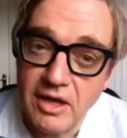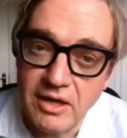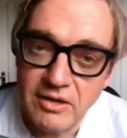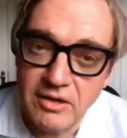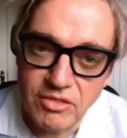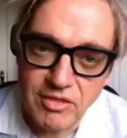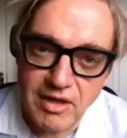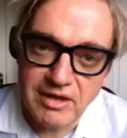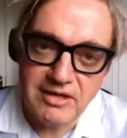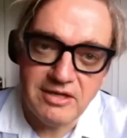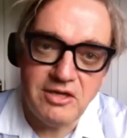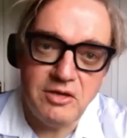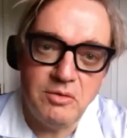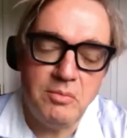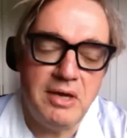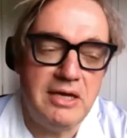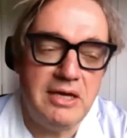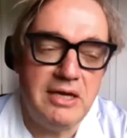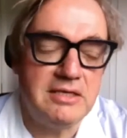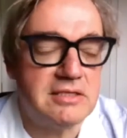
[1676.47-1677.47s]
and thank you,
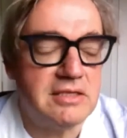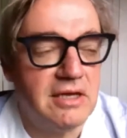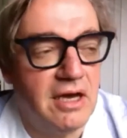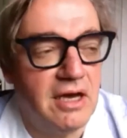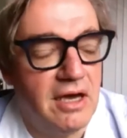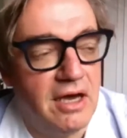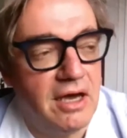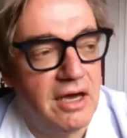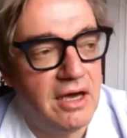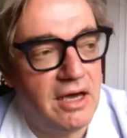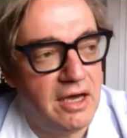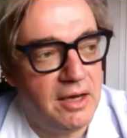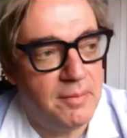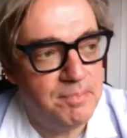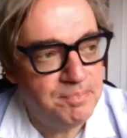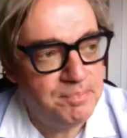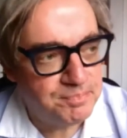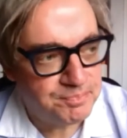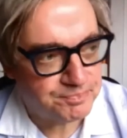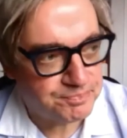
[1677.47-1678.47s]
Minister.
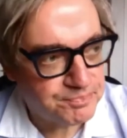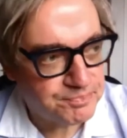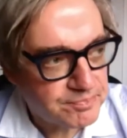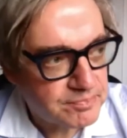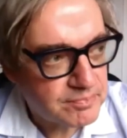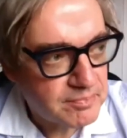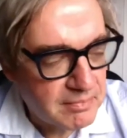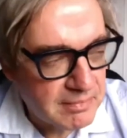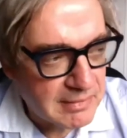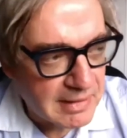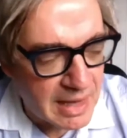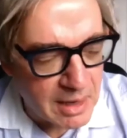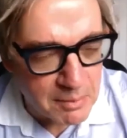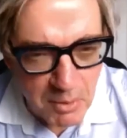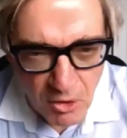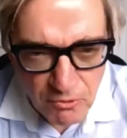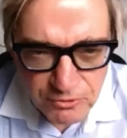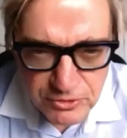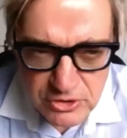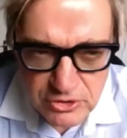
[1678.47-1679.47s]
I'm
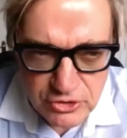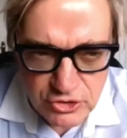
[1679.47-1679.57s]
often